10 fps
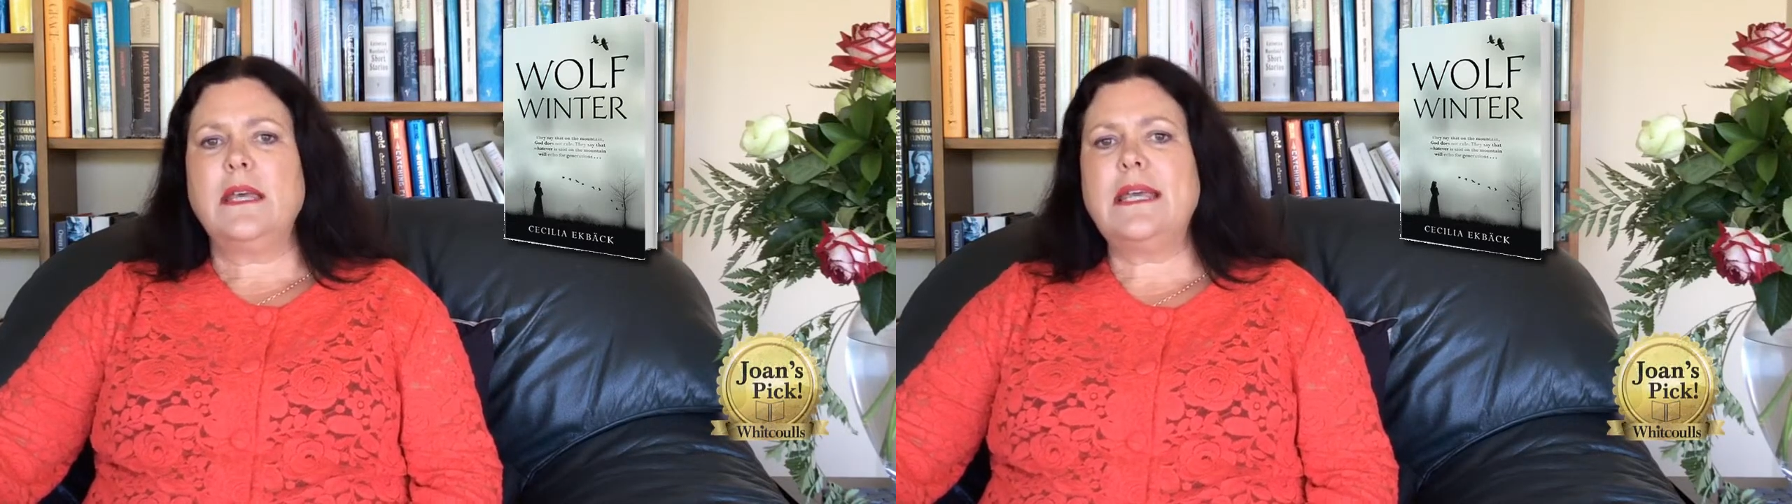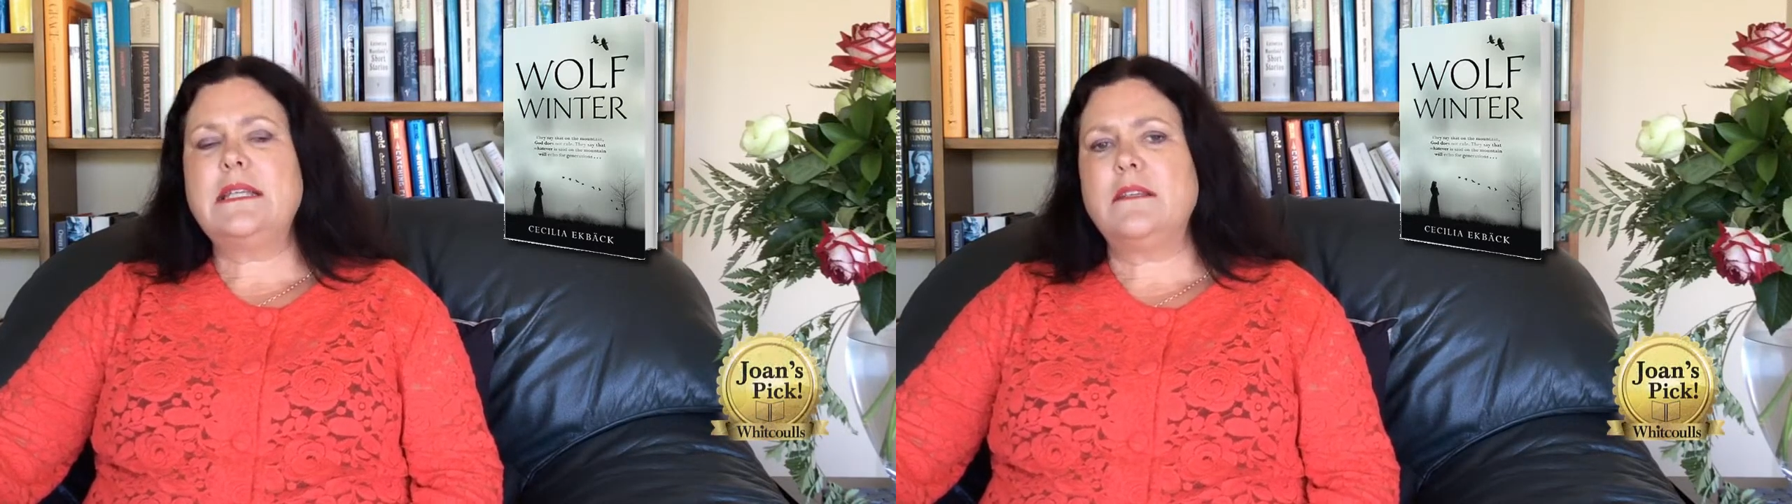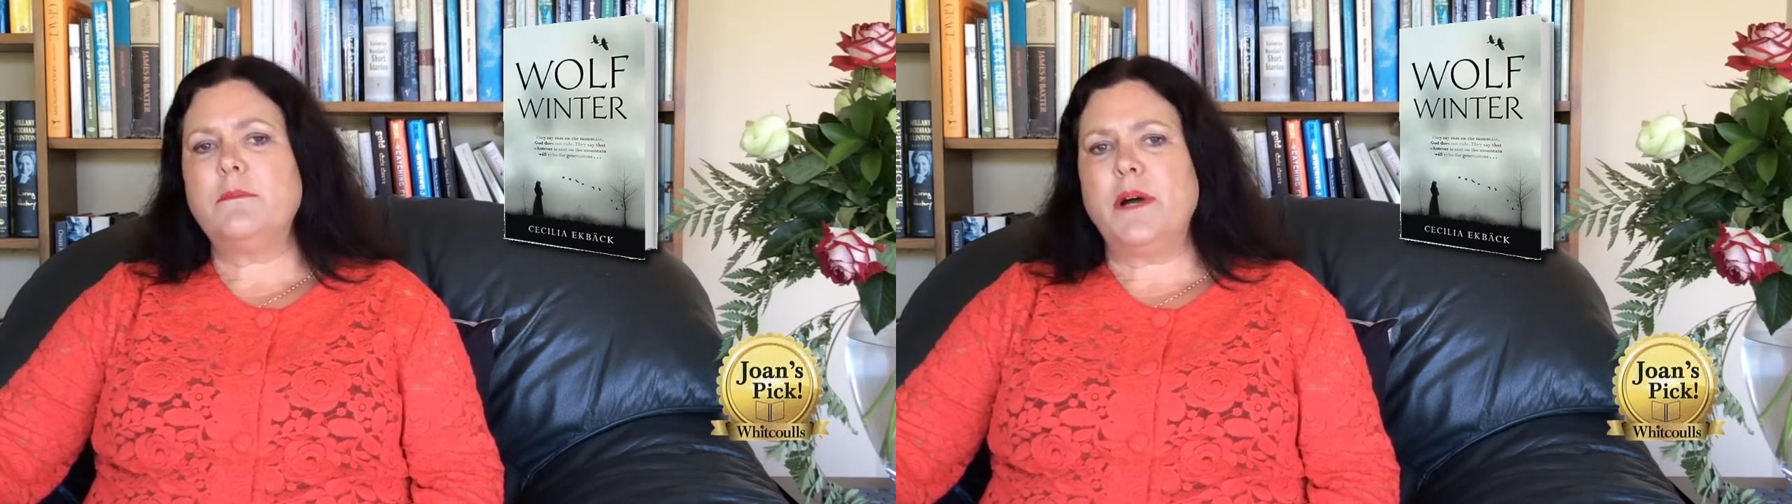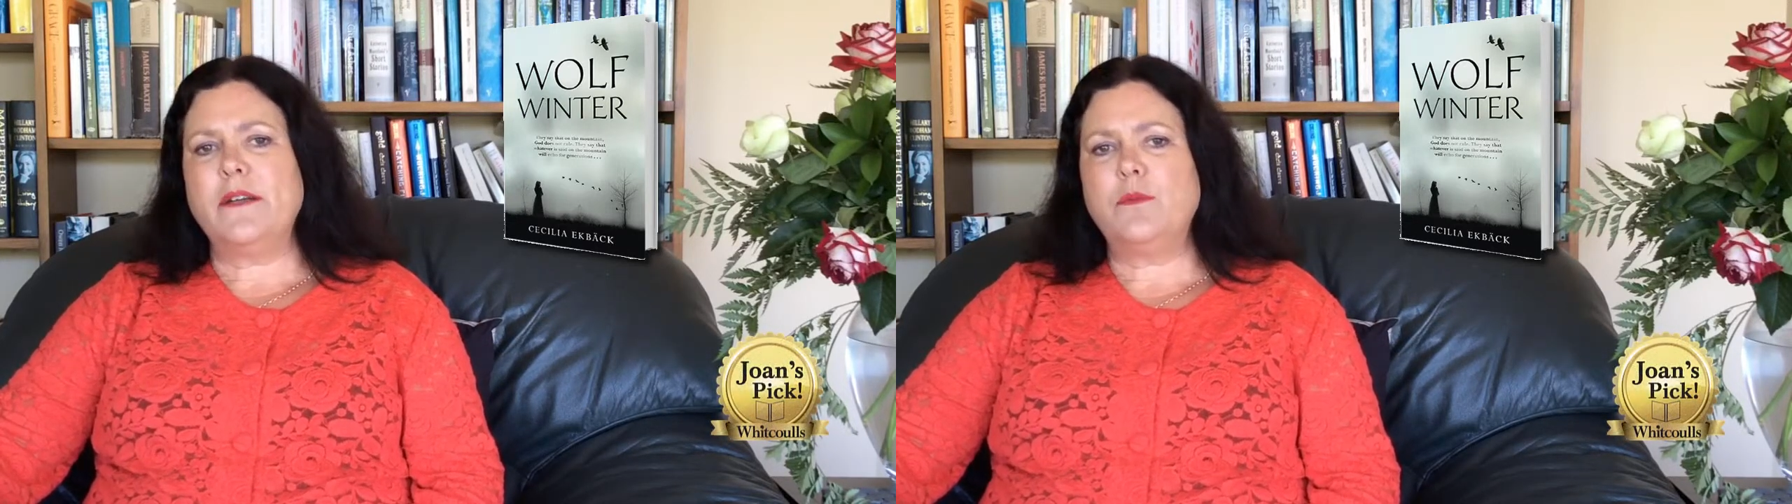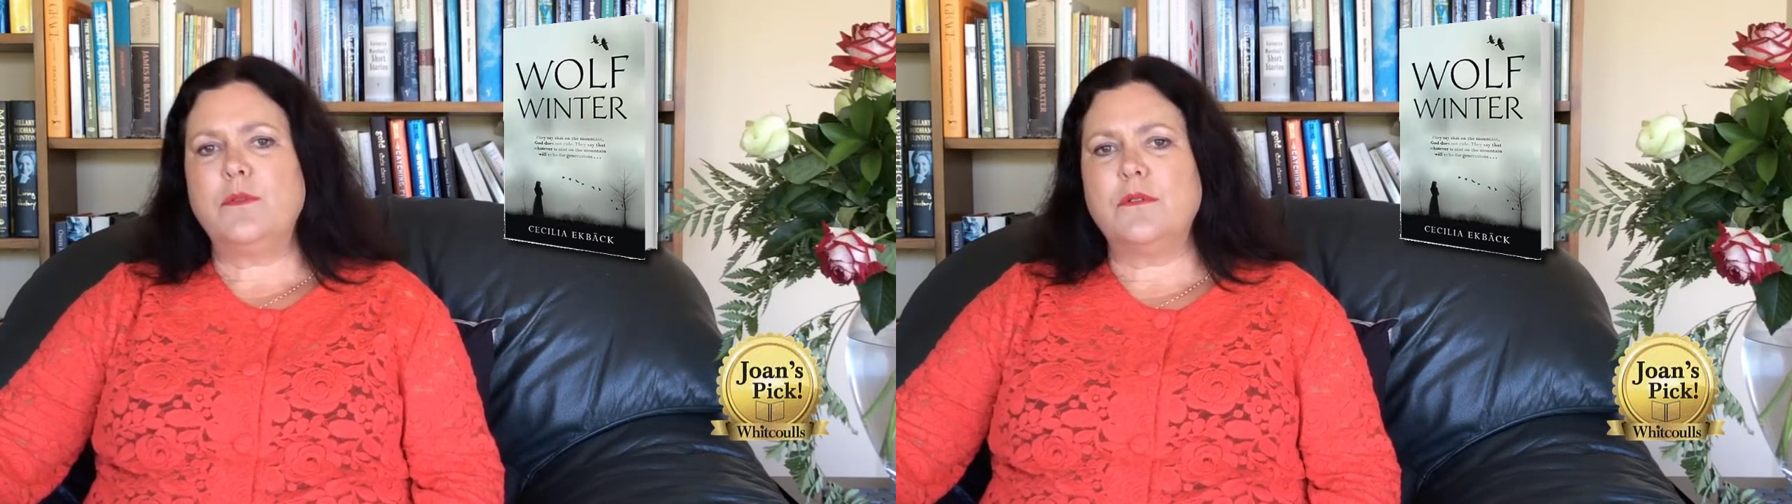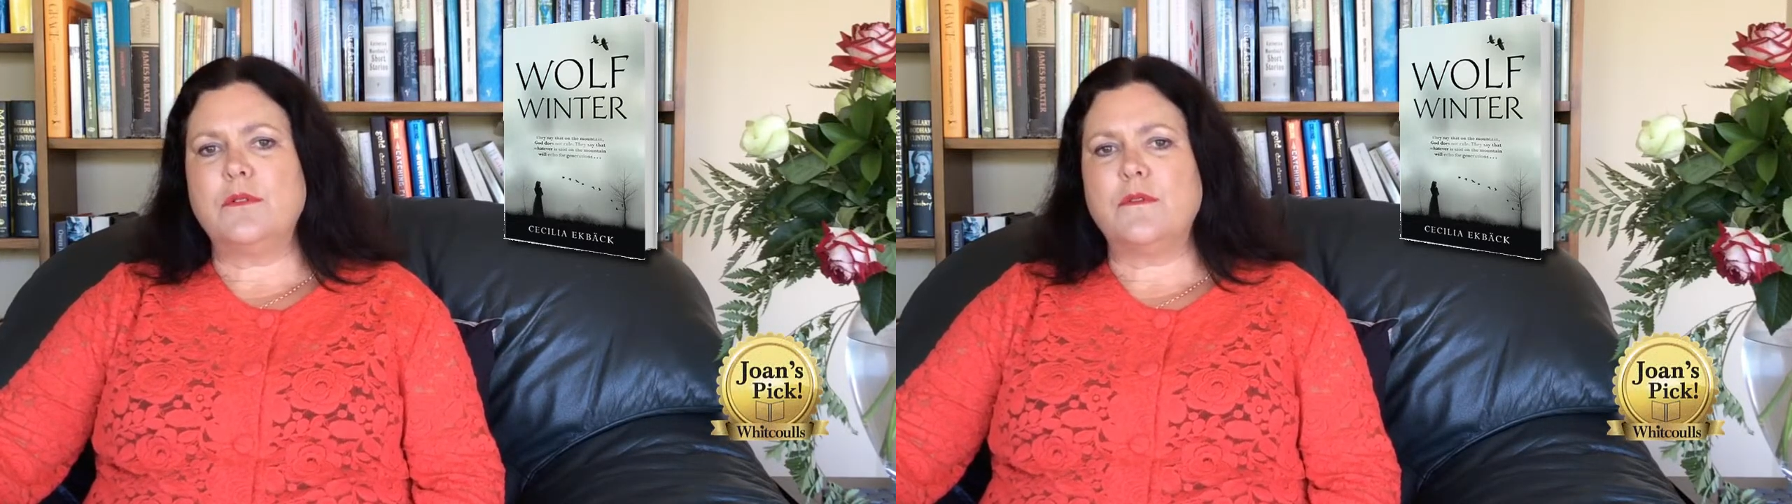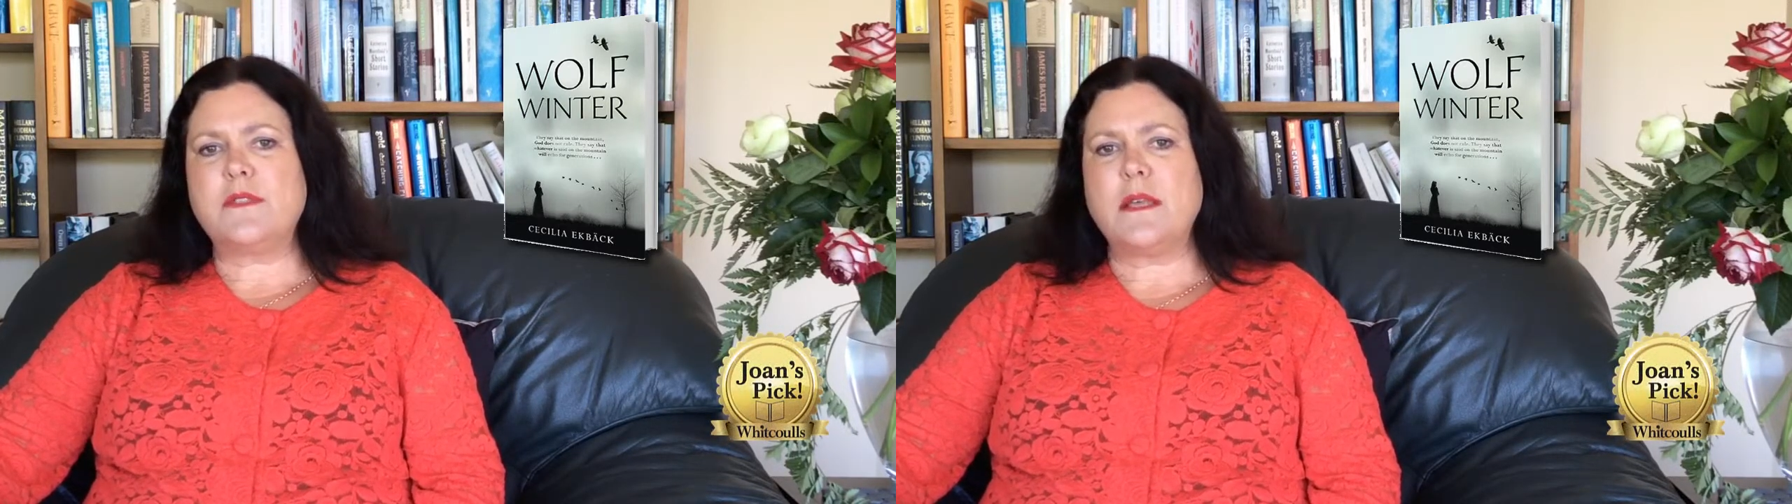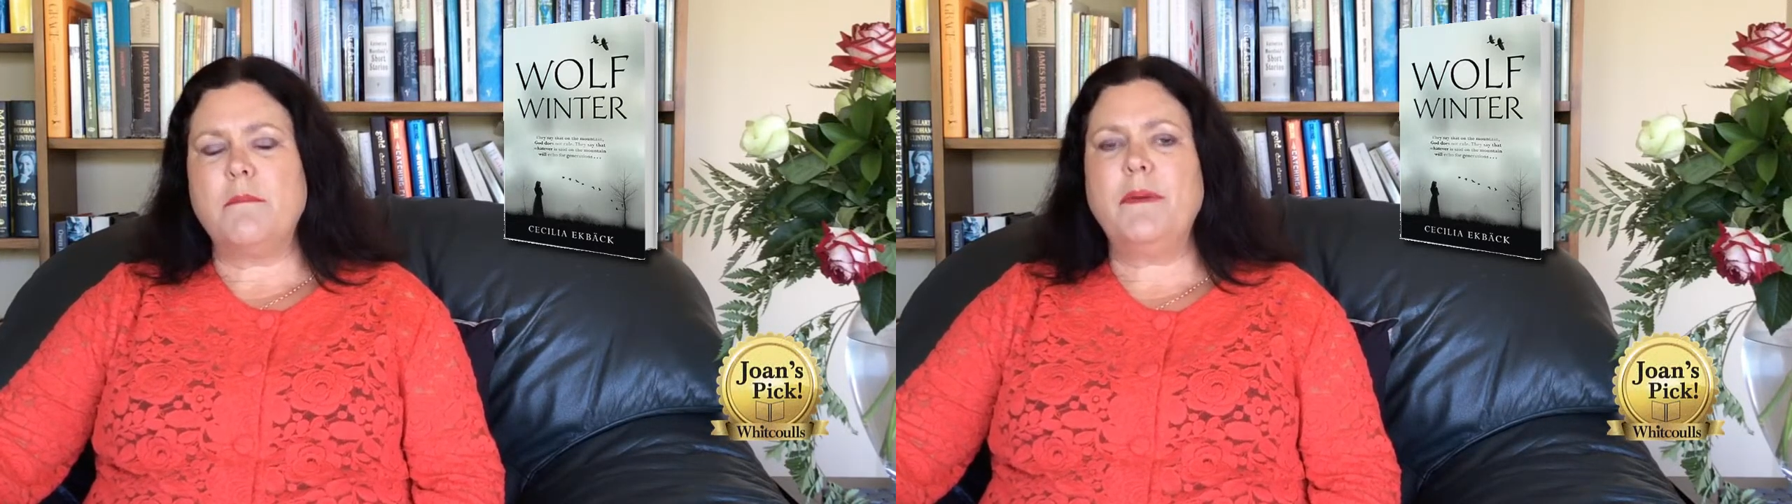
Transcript: eaten by wolves.